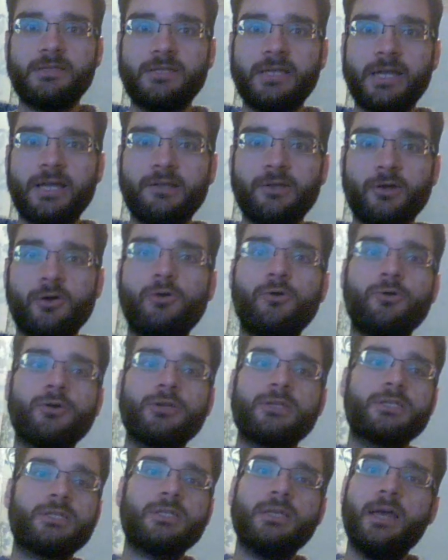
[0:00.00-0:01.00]
taken a
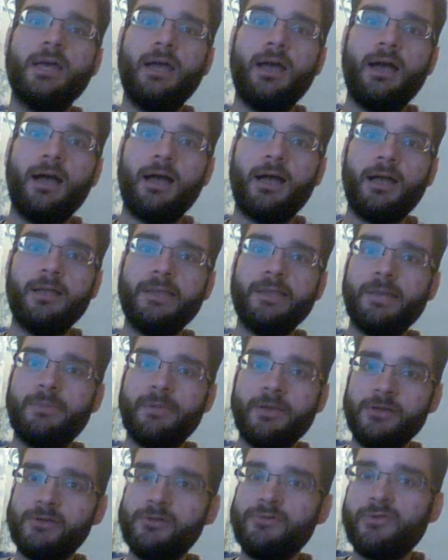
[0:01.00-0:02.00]
course at
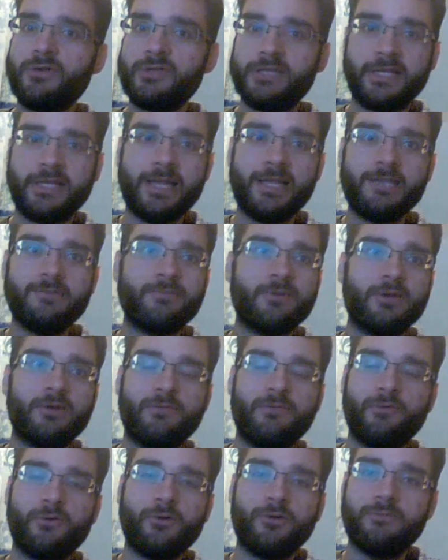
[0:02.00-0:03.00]
Napier University in
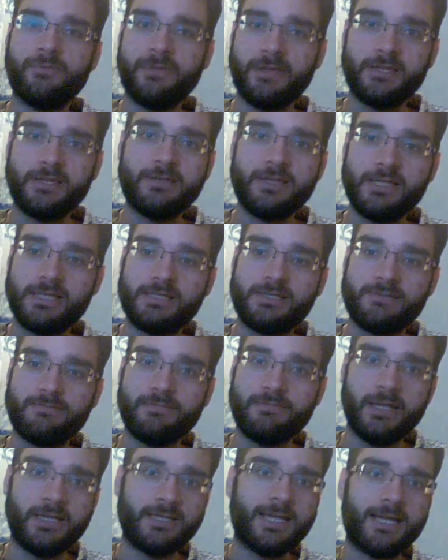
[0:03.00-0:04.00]
Edinburgh for this
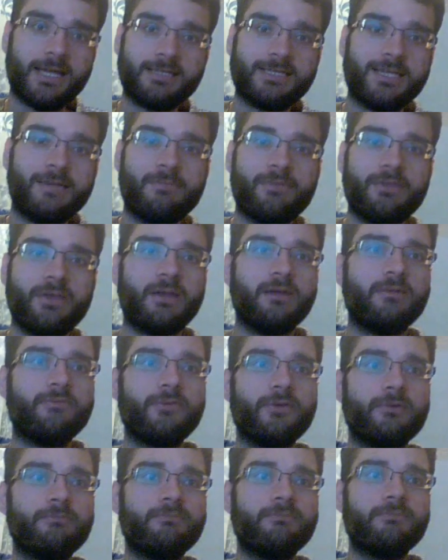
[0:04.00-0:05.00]
exact same thing,
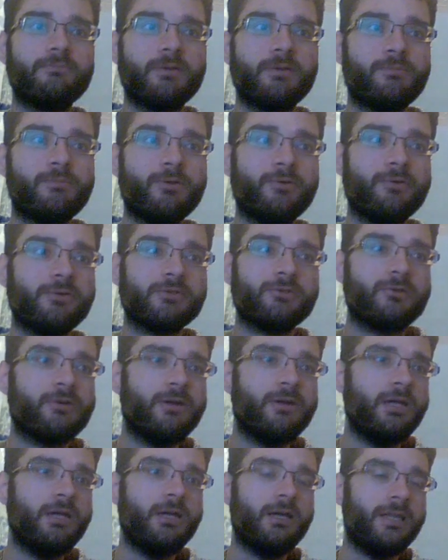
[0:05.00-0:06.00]
for computers,
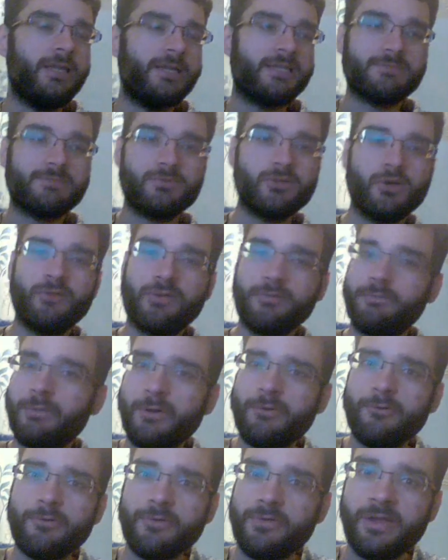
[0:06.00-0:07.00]
or at least some sort of
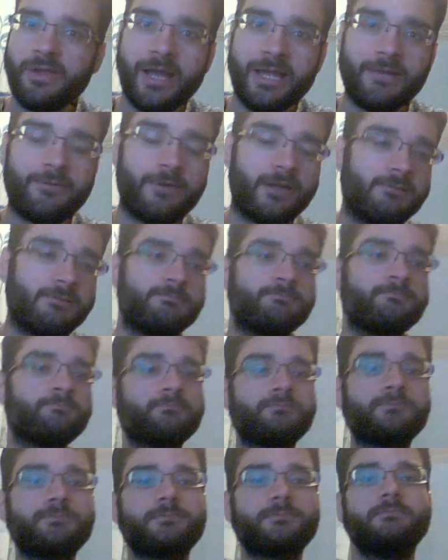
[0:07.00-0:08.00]
computer thing anyway.
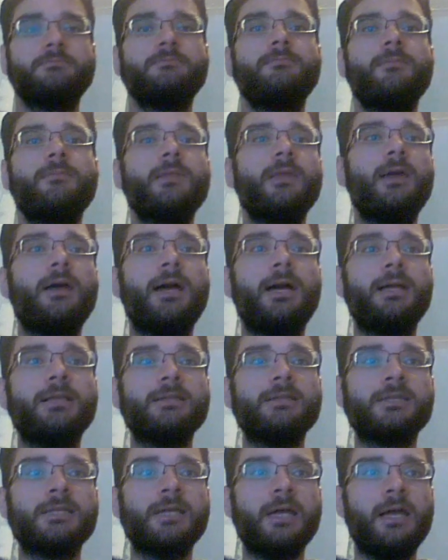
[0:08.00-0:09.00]

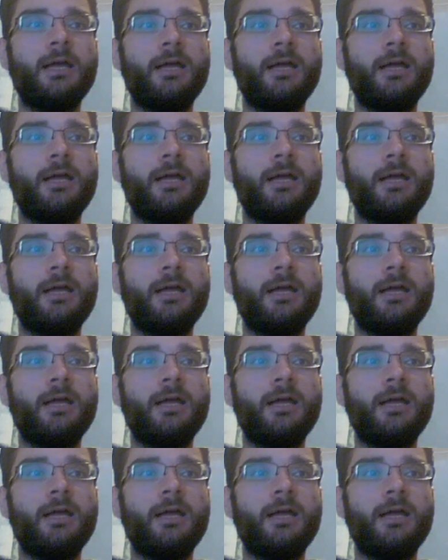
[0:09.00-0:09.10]
And